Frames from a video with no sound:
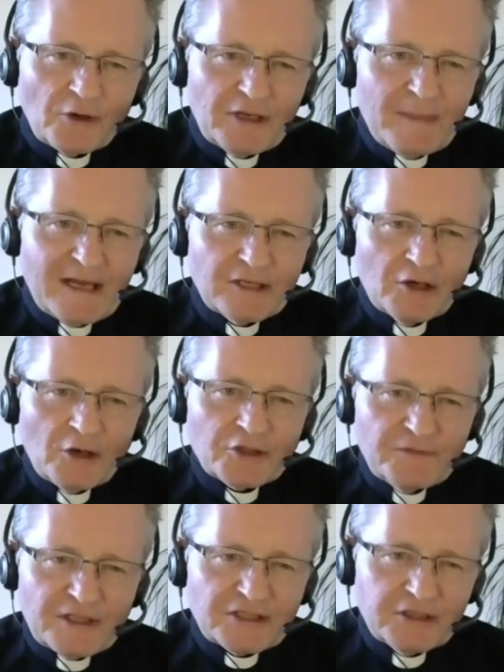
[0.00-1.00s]
It made a lot
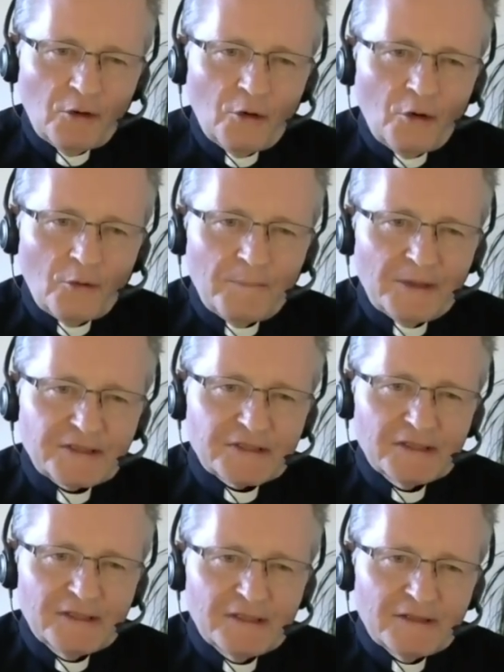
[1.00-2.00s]
of its law, but
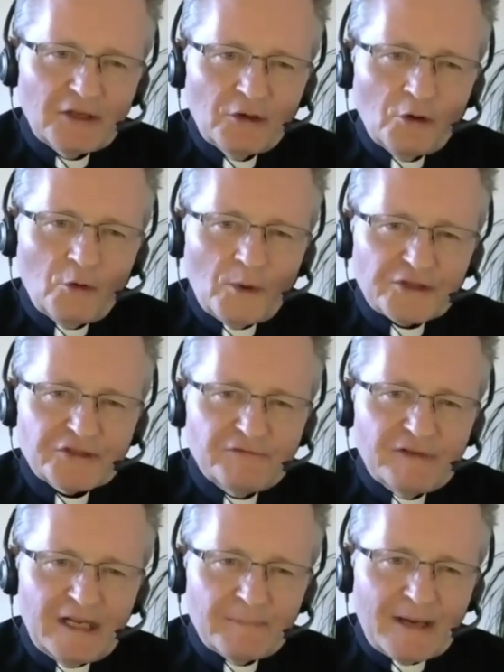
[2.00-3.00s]
the law wasn't
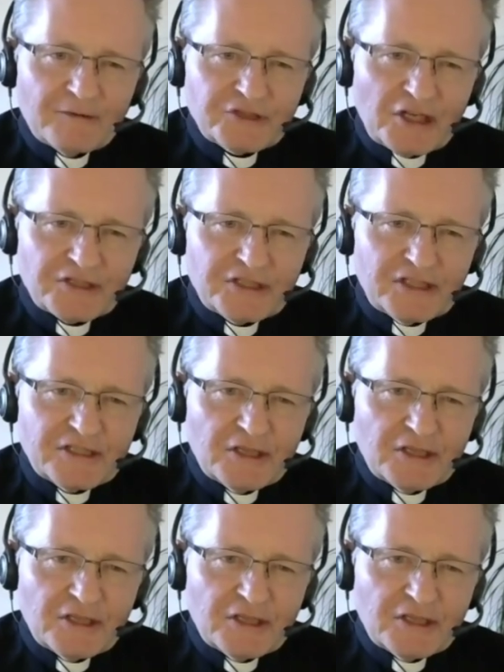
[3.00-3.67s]
really about justice.